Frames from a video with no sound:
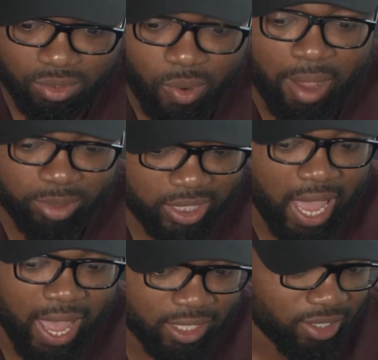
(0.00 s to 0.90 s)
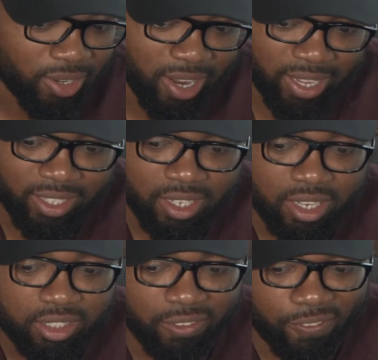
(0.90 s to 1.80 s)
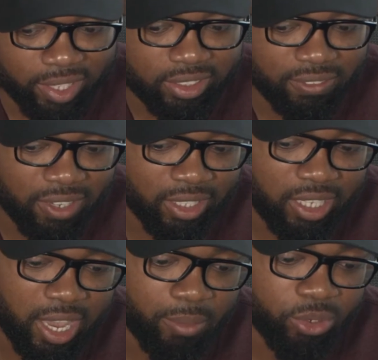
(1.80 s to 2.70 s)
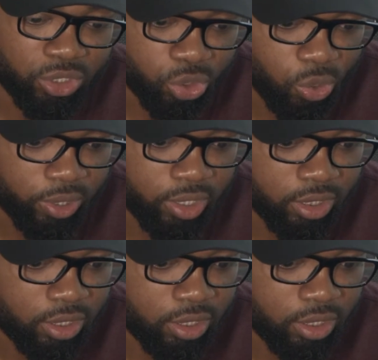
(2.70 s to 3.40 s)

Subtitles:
Ramczyk, all right. Defensive end Cameron Jordan.